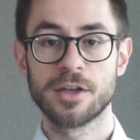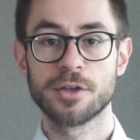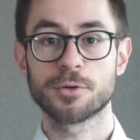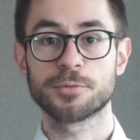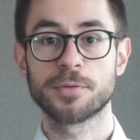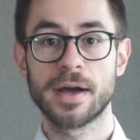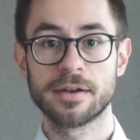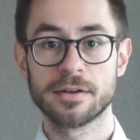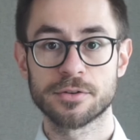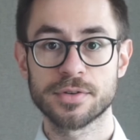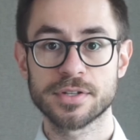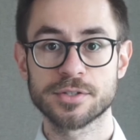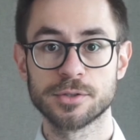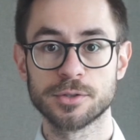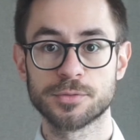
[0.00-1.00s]
Your final
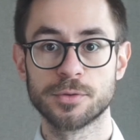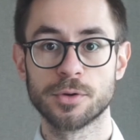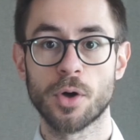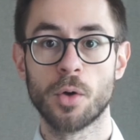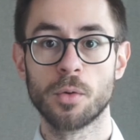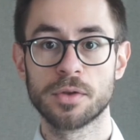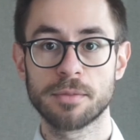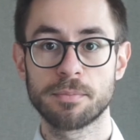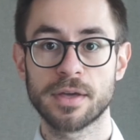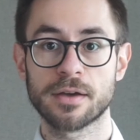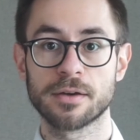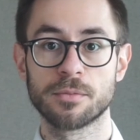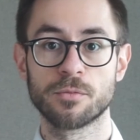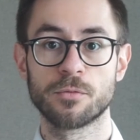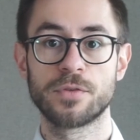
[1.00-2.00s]
result will only
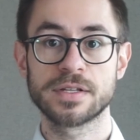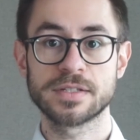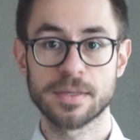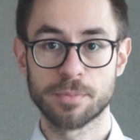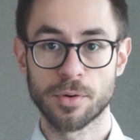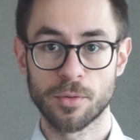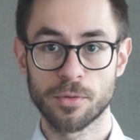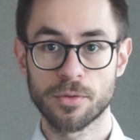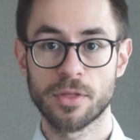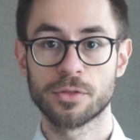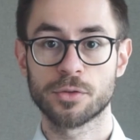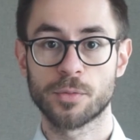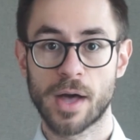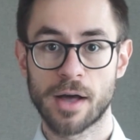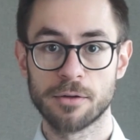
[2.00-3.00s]
become visible
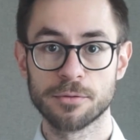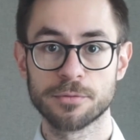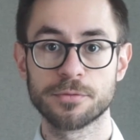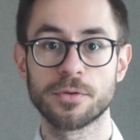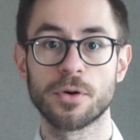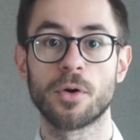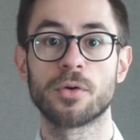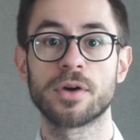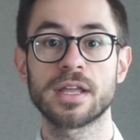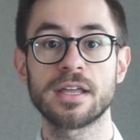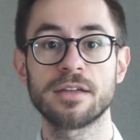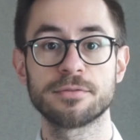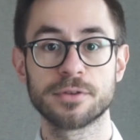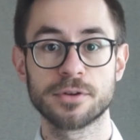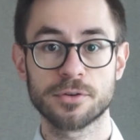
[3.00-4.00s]
12 or
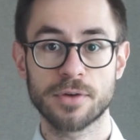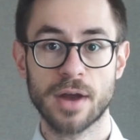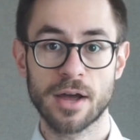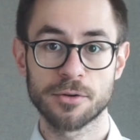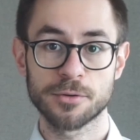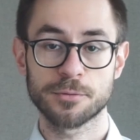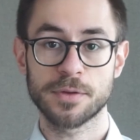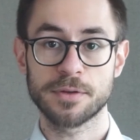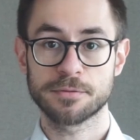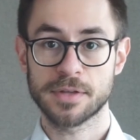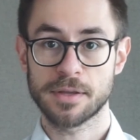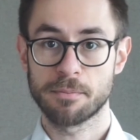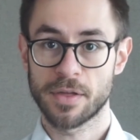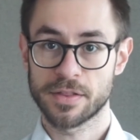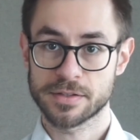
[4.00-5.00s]
even around
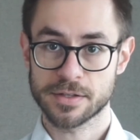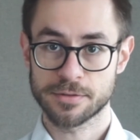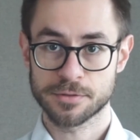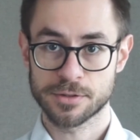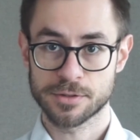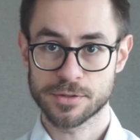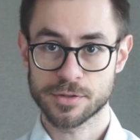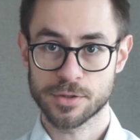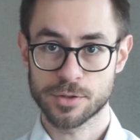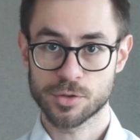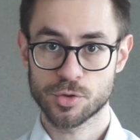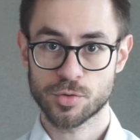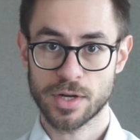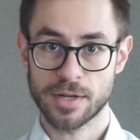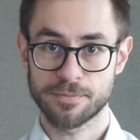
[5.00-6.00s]
15 months after the
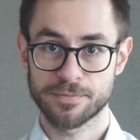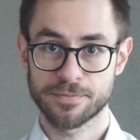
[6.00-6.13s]
surgery.